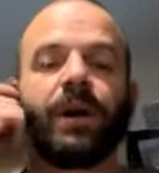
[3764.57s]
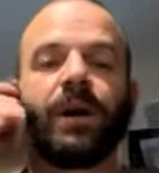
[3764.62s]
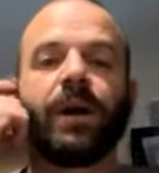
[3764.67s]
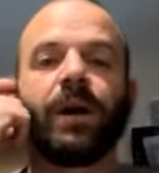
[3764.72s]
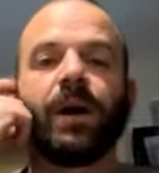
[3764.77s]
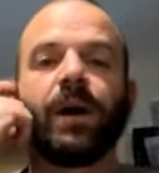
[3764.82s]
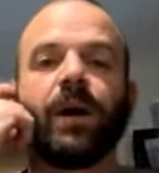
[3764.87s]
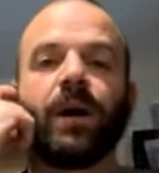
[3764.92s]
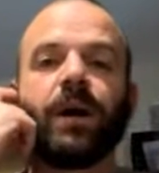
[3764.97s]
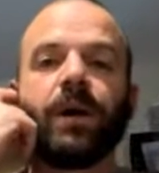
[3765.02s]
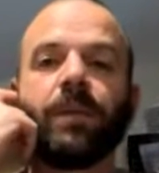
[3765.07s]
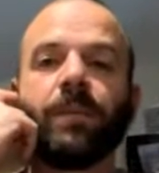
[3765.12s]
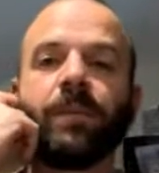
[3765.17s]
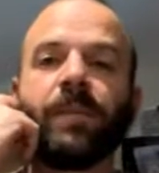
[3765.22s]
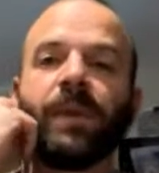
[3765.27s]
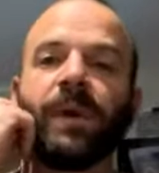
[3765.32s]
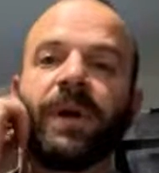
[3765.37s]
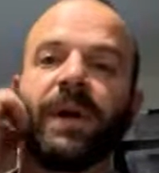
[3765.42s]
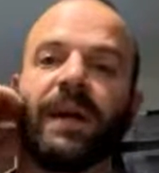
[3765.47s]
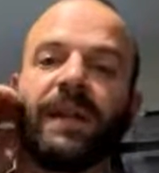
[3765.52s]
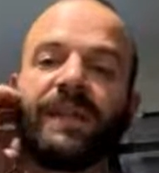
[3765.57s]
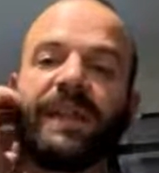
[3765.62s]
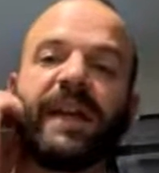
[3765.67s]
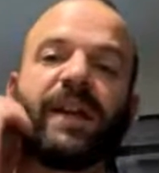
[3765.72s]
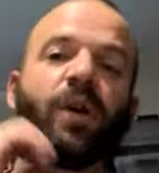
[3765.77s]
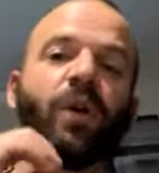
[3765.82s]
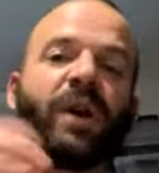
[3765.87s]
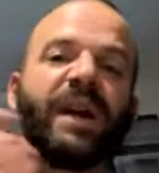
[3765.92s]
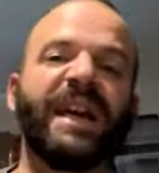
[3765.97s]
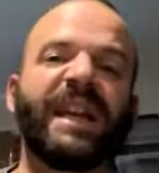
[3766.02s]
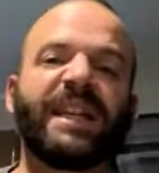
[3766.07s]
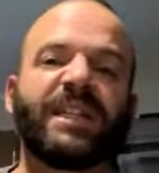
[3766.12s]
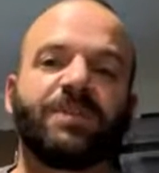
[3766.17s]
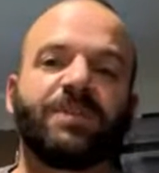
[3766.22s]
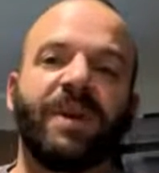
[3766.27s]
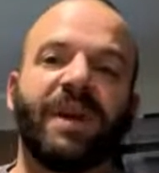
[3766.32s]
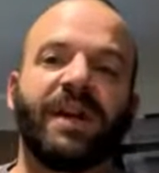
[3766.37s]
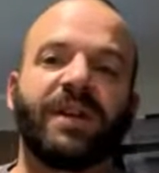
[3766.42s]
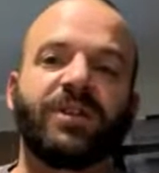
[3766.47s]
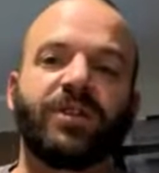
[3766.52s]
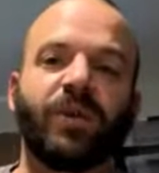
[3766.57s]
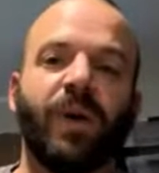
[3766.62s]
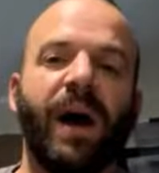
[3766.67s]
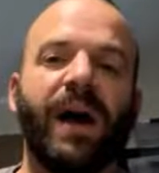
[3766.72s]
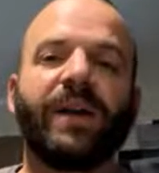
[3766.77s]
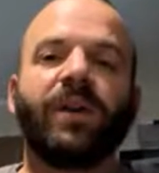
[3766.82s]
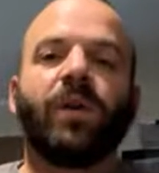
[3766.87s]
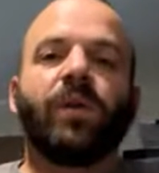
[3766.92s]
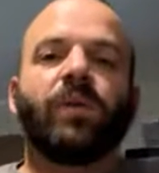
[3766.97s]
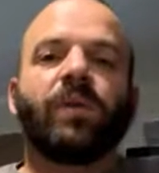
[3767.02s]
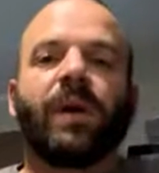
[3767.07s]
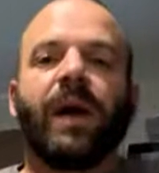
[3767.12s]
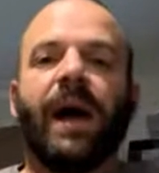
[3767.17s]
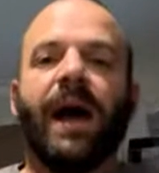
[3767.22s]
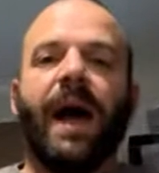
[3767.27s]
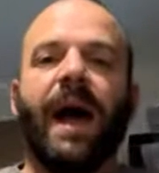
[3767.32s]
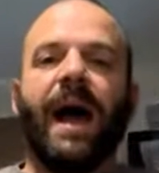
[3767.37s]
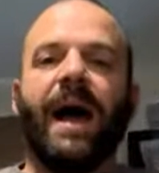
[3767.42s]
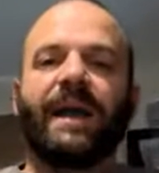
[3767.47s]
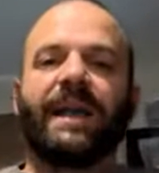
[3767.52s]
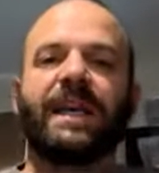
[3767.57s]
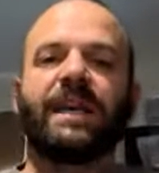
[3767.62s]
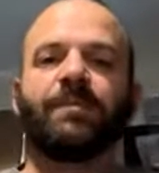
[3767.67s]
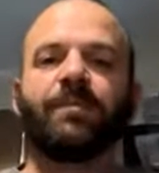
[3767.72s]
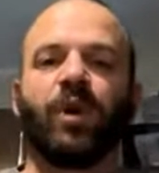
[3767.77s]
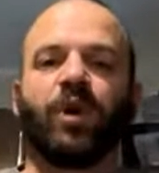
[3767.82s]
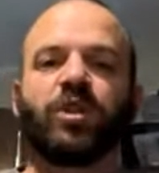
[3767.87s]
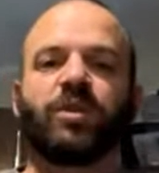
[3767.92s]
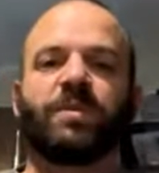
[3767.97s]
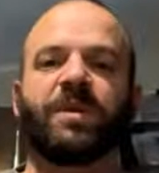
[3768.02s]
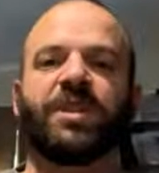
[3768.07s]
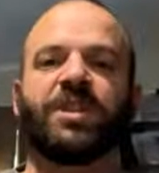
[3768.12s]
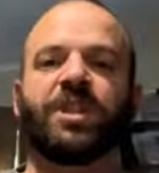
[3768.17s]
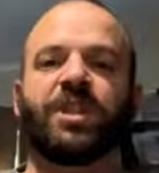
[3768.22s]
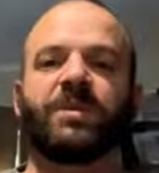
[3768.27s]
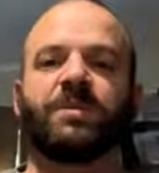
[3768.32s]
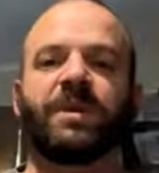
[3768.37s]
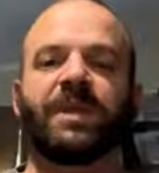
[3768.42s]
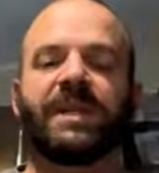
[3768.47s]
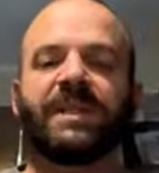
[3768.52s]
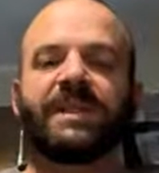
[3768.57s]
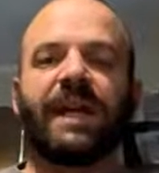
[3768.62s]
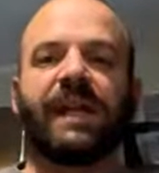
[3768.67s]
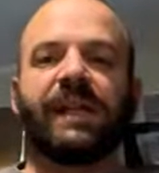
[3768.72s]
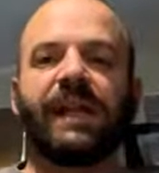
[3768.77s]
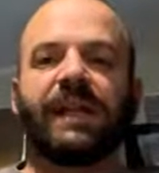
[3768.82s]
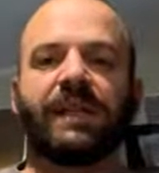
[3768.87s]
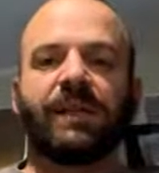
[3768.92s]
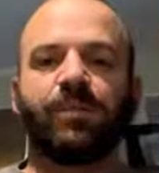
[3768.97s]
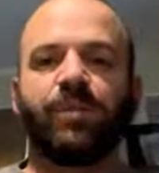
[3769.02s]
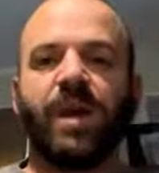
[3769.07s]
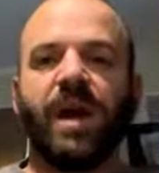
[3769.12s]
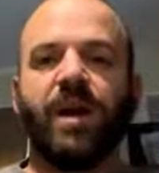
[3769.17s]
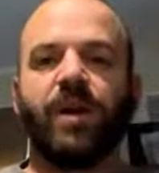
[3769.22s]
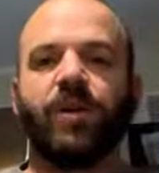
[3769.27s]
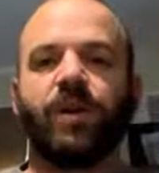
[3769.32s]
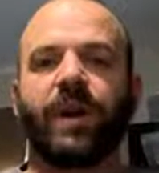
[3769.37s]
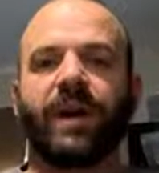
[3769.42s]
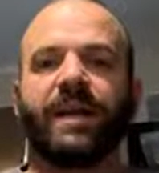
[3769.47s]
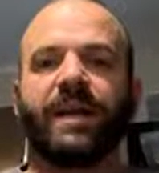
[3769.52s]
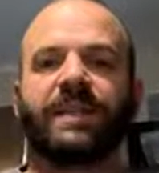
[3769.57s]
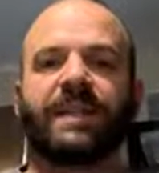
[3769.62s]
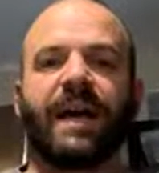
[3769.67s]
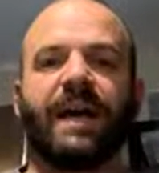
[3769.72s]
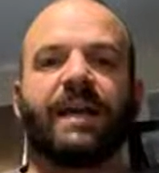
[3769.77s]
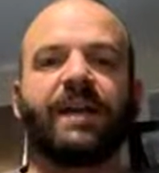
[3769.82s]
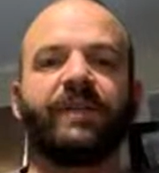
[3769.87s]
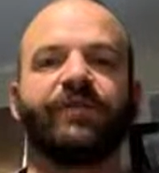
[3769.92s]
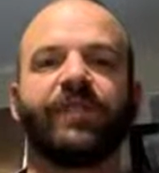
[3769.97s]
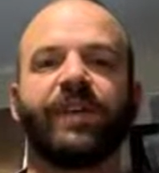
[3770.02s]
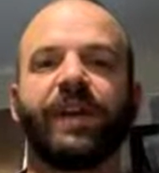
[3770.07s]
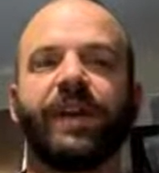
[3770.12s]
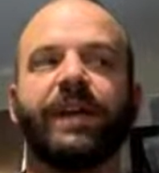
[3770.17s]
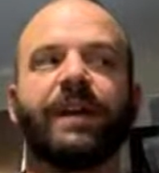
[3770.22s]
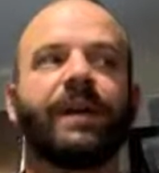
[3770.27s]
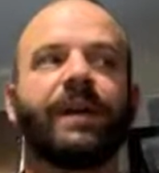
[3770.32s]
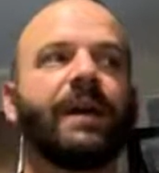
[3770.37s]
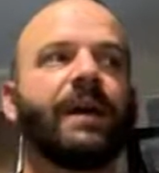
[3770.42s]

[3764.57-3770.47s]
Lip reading: They don't get as big. So I keep both species because I like the brown crickets. I can feed